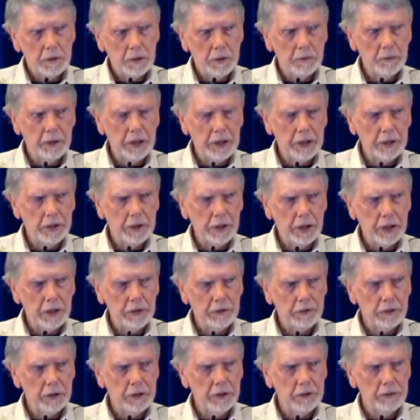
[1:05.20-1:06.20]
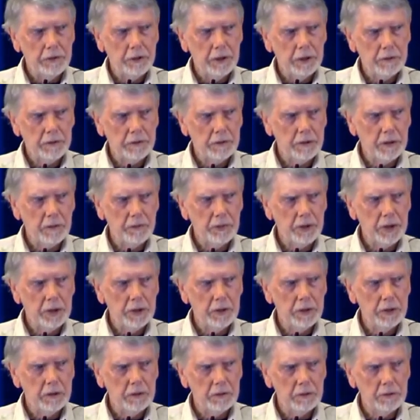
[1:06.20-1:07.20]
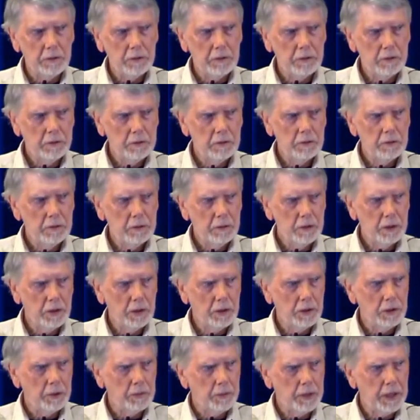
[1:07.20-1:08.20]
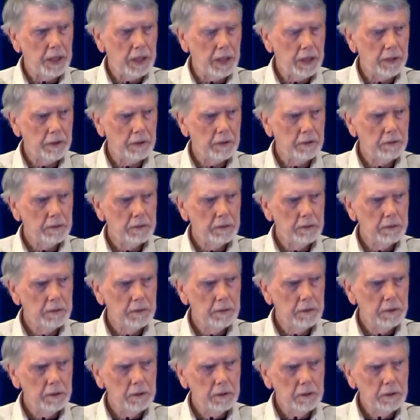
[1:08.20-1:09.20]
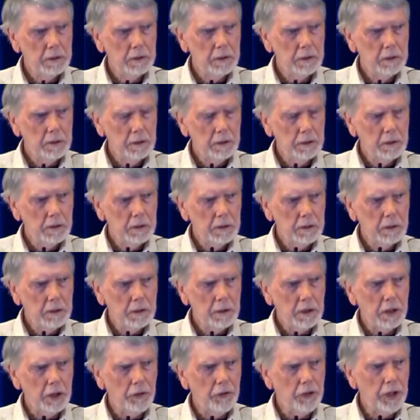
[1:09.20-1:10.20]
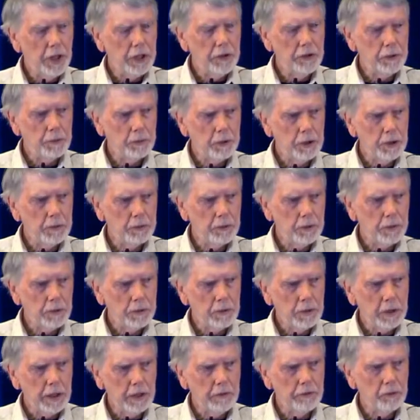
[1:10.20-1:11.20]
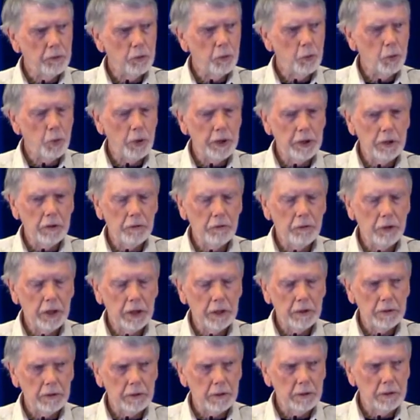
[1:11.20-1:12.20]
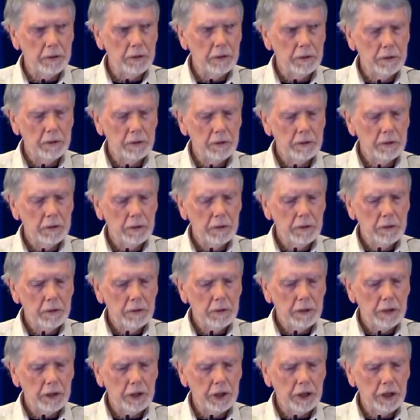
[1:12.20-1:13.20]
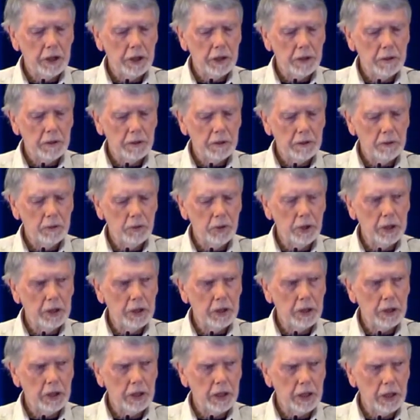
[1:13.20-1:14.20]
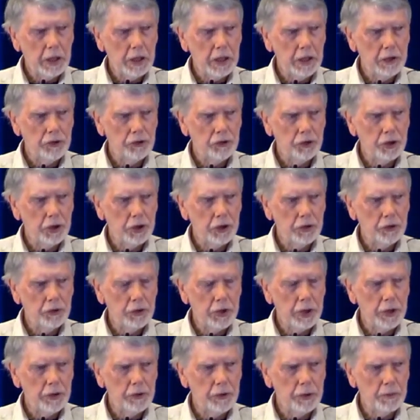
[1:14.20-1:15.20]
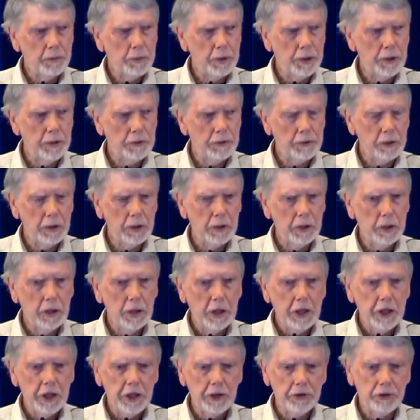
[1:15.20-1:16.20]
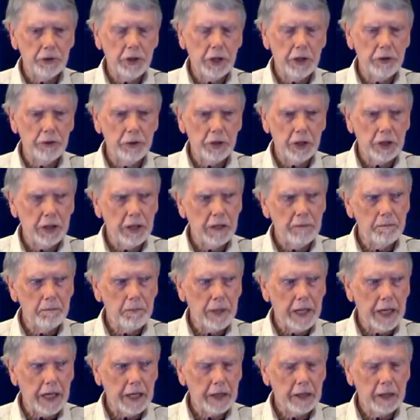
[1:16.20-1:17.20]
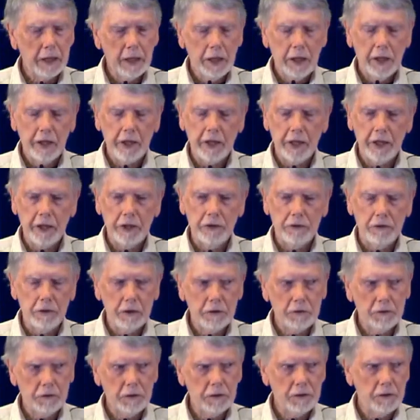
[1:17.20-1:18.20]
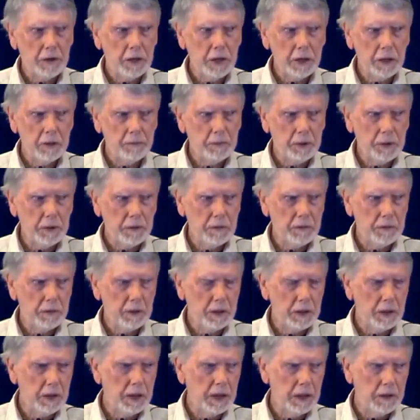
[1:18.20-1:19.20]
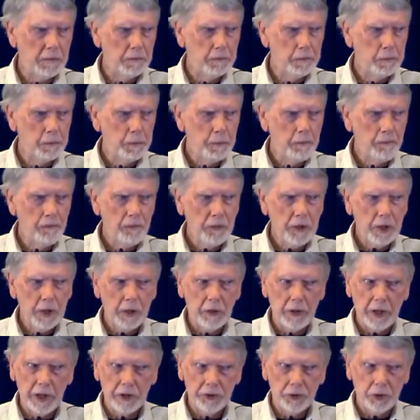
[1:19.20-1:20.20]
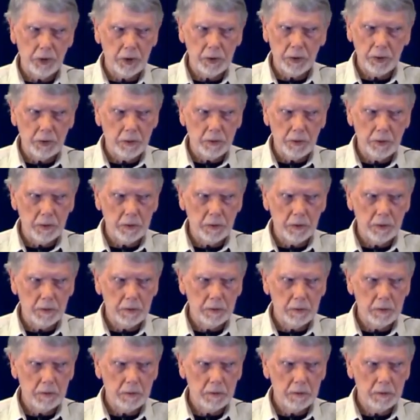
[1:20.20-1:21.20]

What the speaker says: So meditation is just something on the path. And those people have reinvented reincarnation as though the person is going to come back and exist as another person again. And that's not the truth.